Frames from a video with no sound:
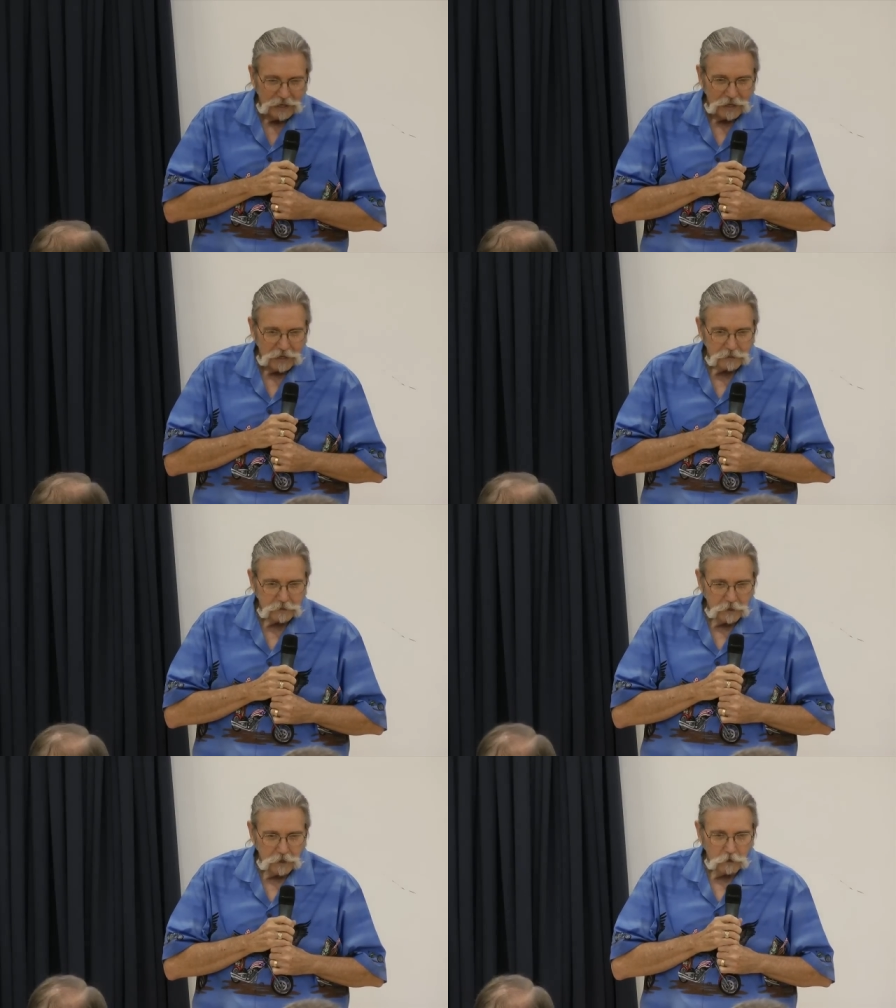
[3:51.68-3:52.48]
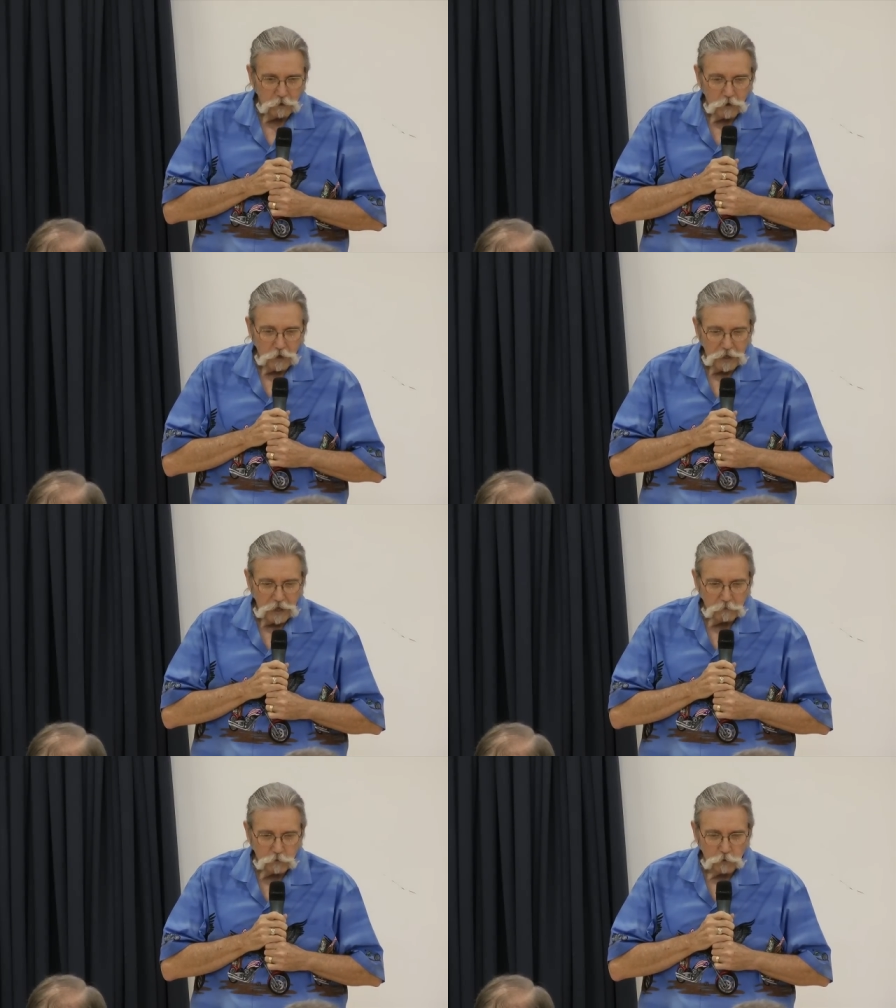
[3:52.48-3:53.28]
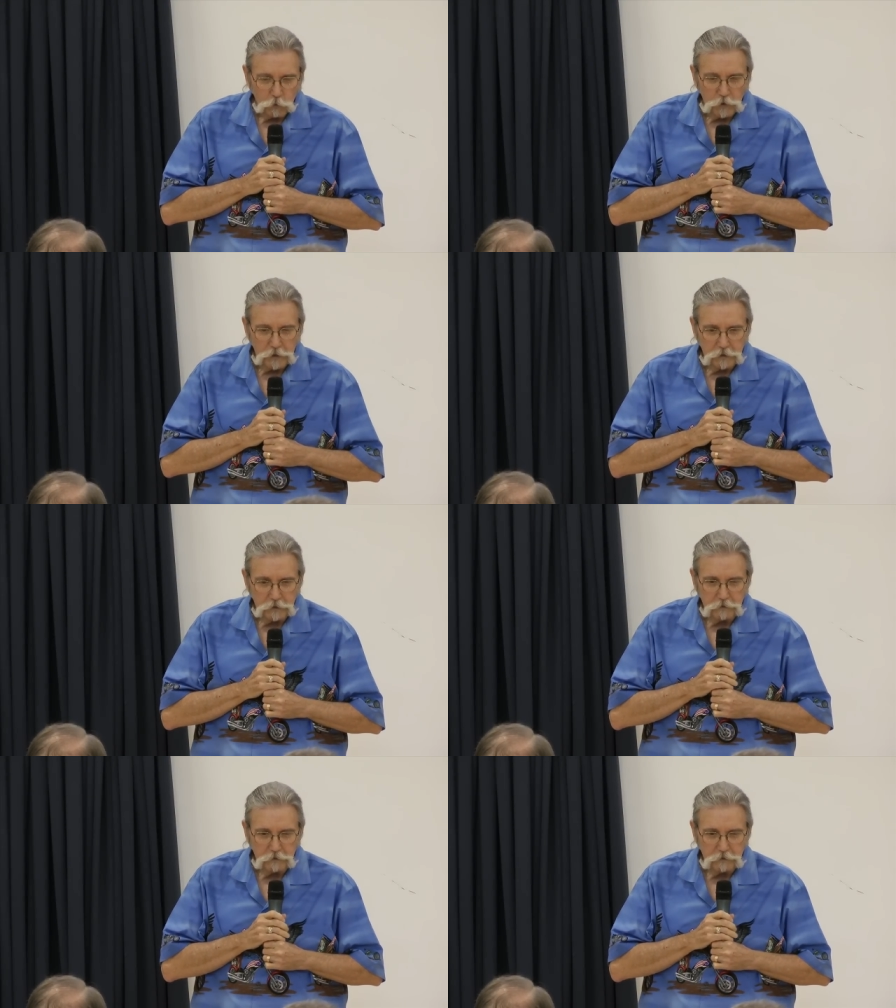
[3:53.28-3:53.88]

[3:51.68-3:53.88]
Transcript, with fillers: And after we